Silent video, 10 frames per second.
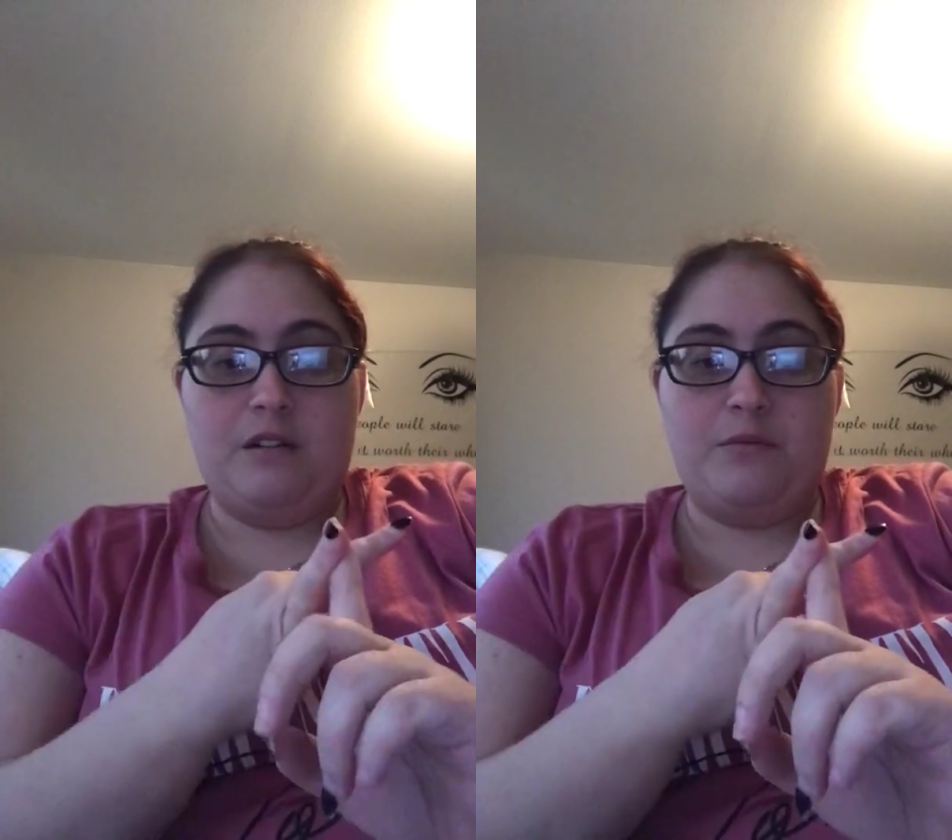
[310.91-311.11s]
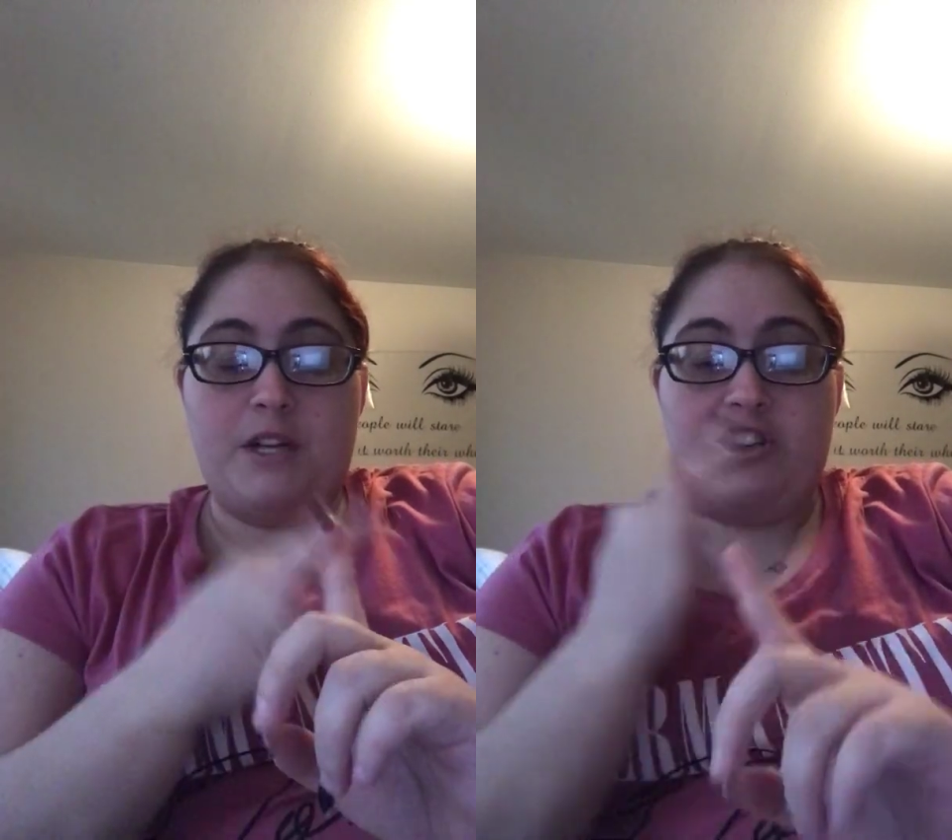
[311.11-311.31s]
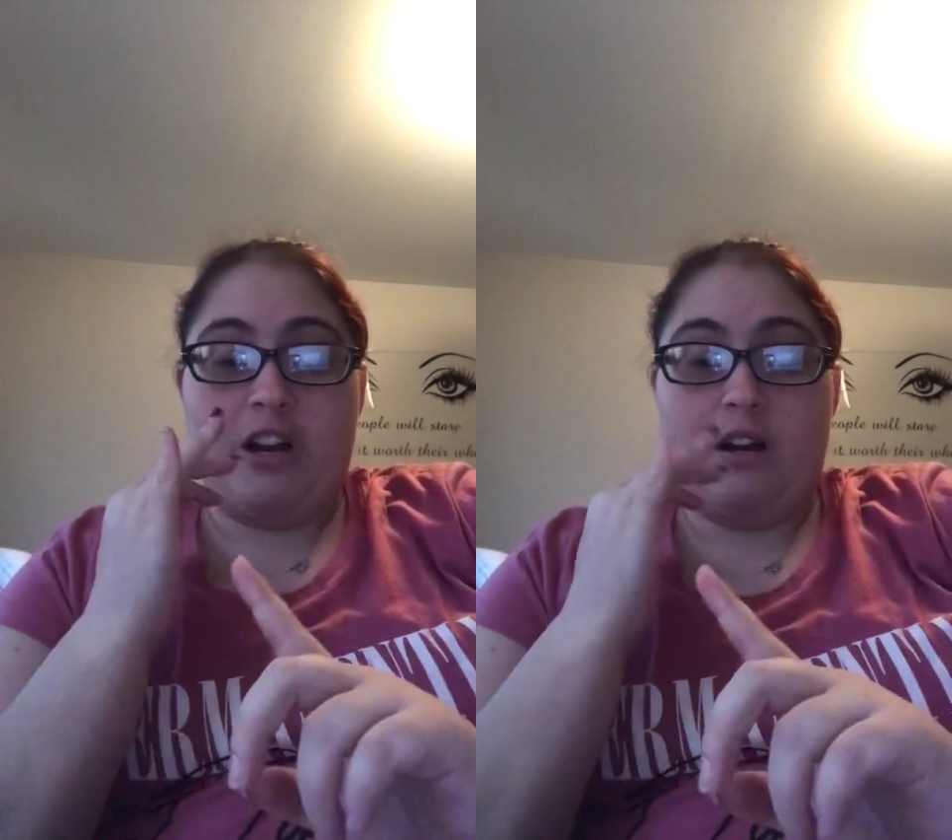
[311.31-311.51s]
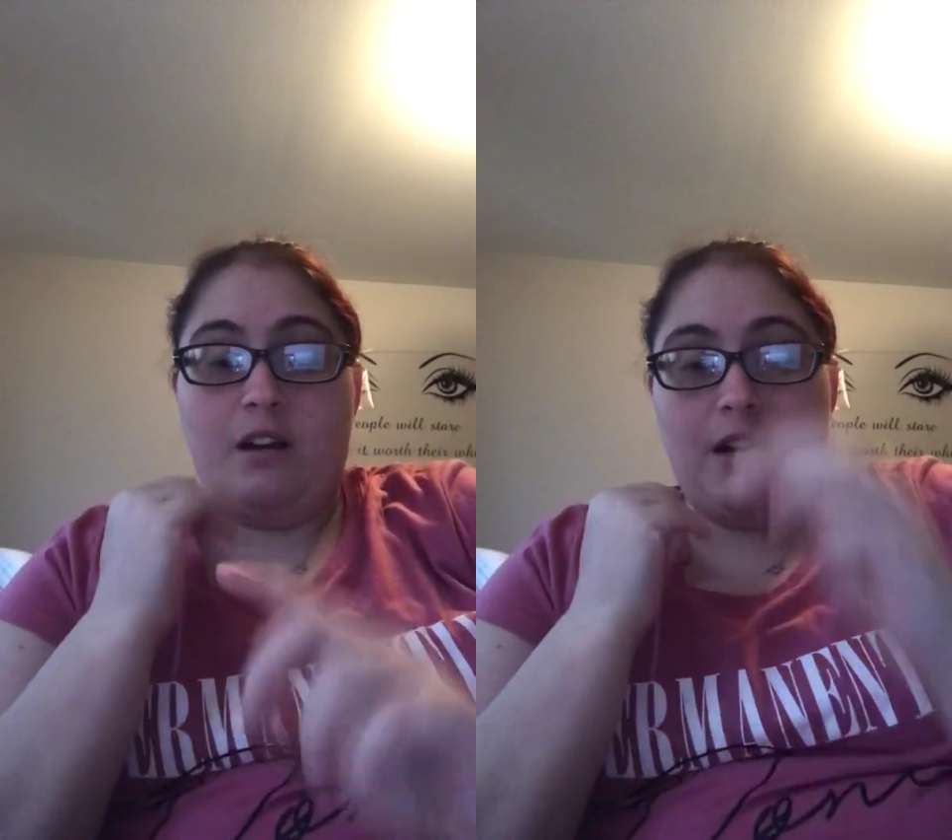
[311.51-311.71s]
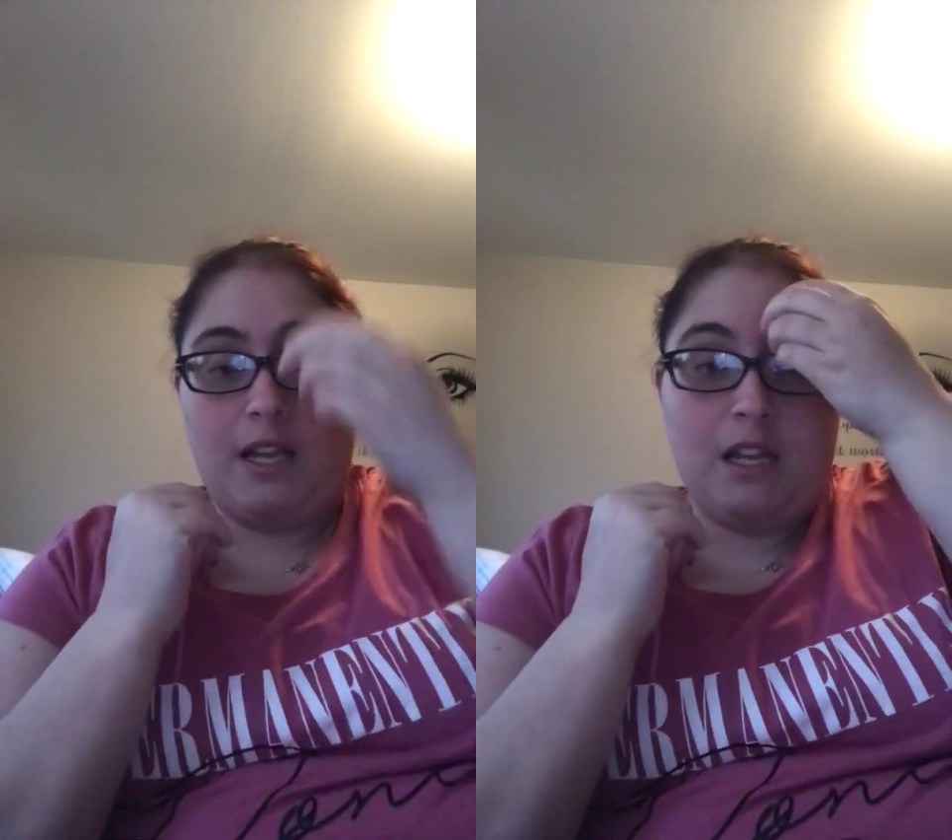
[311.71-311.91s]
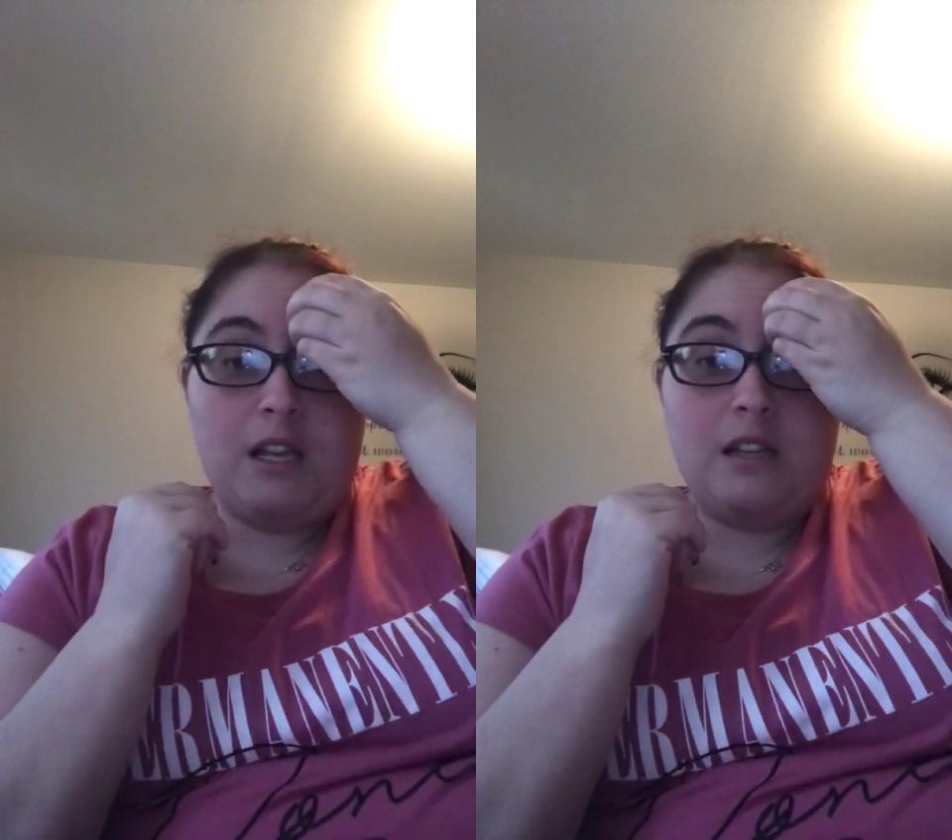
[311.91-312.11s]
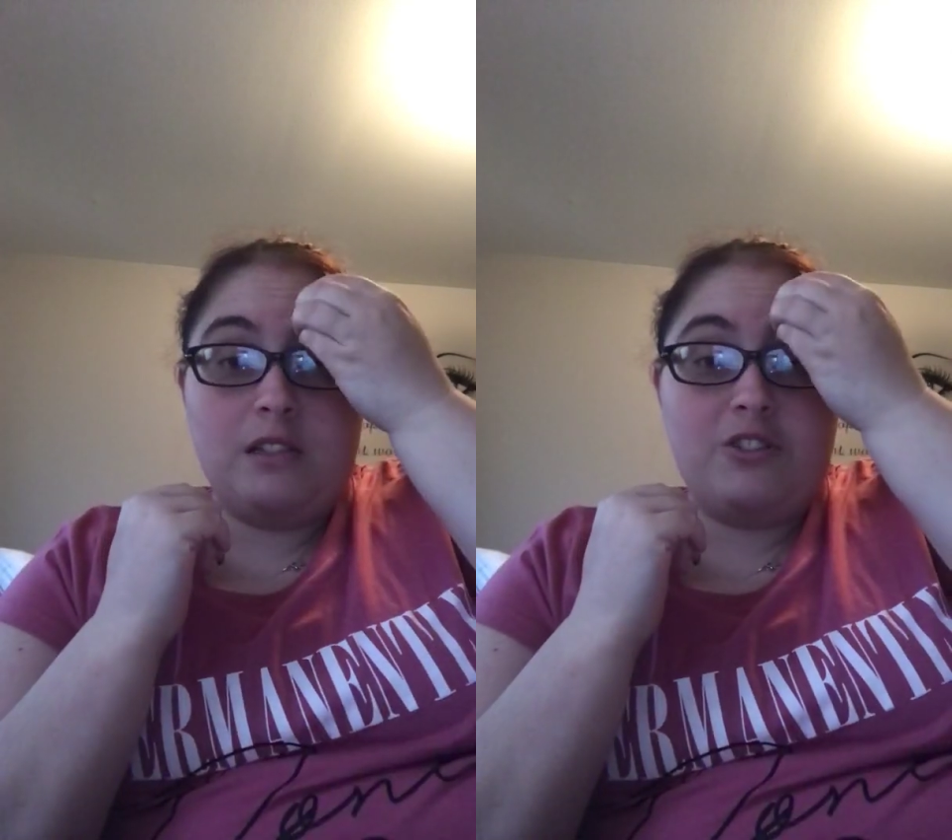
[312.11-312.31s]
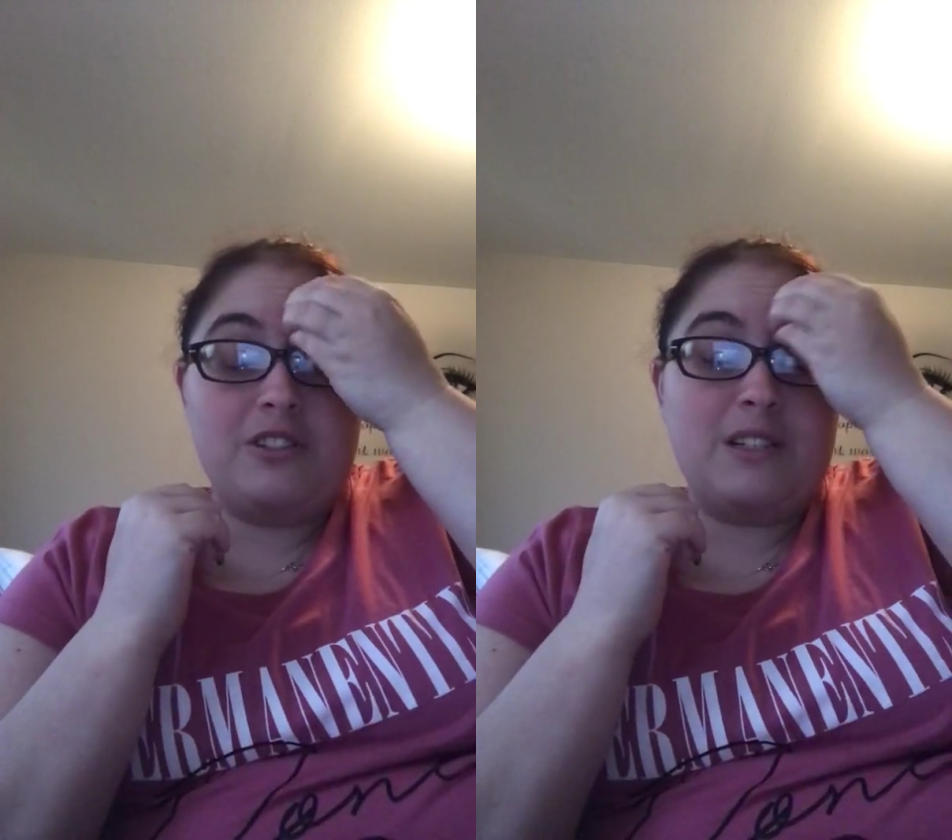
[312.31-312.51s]
my chair
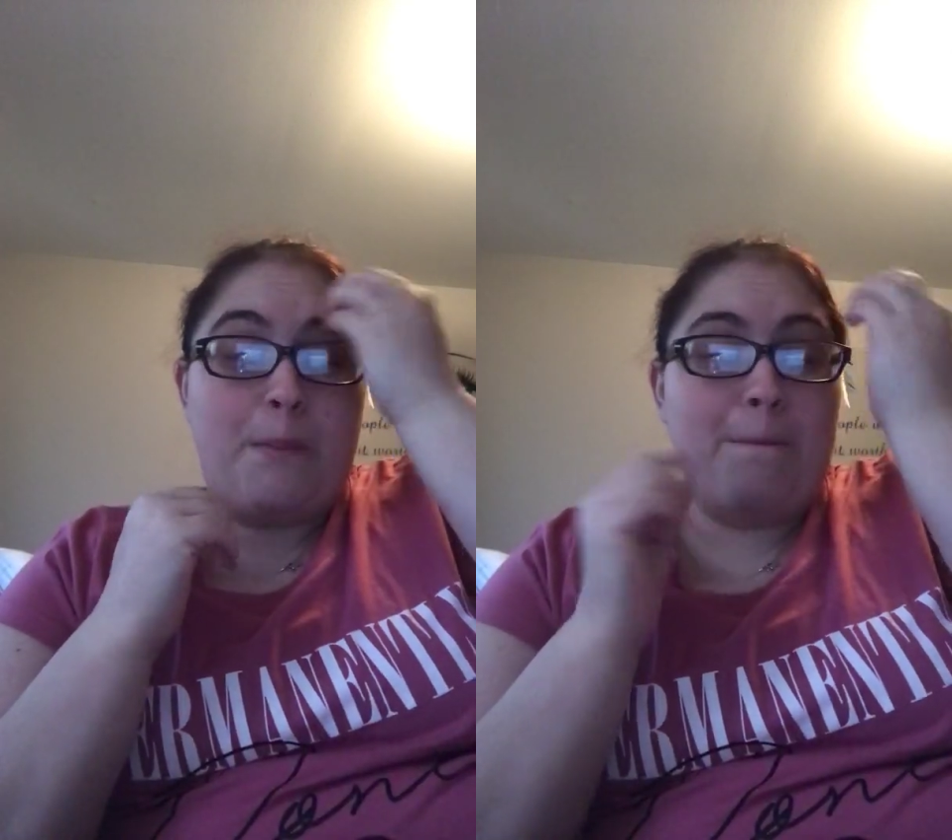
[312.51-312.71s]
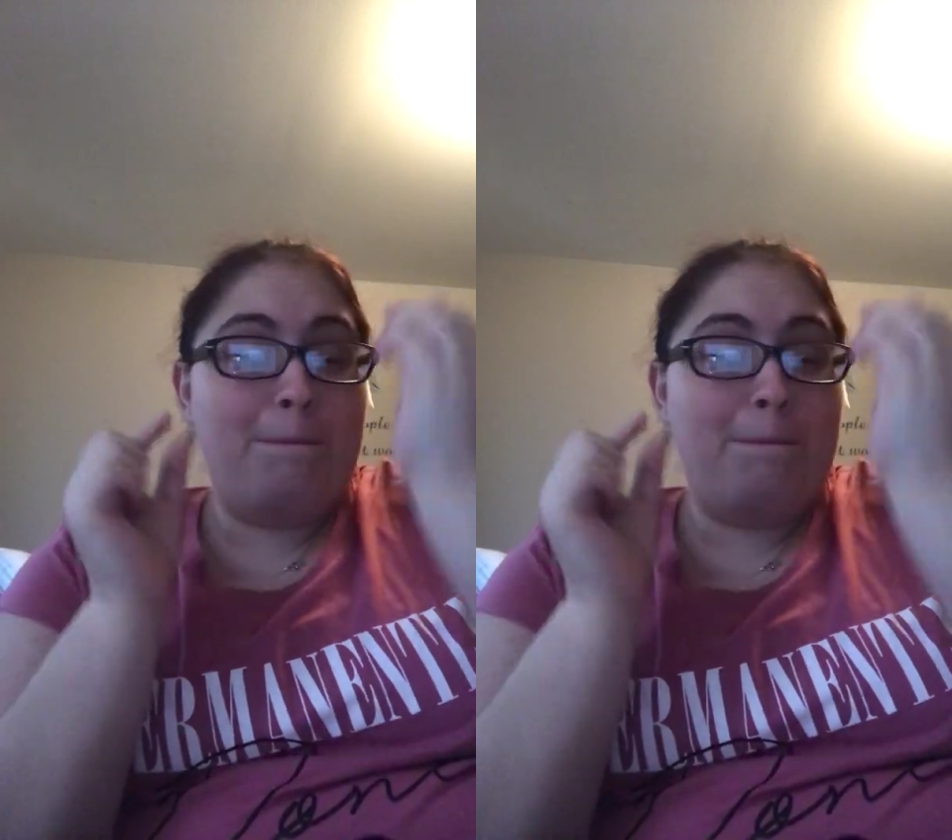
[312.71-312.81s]
is just a